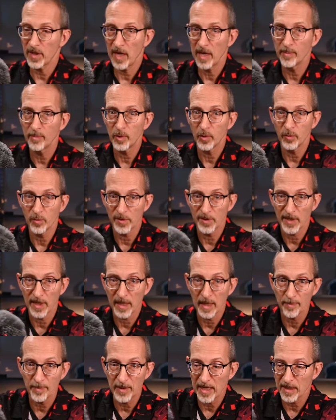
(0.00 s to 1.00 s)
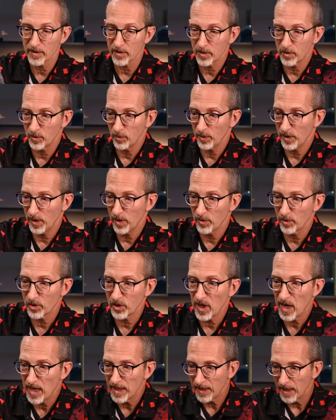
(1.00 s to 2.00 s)
time to set up that studio
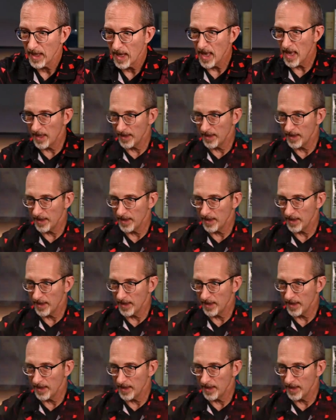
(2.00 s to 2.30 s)
shot,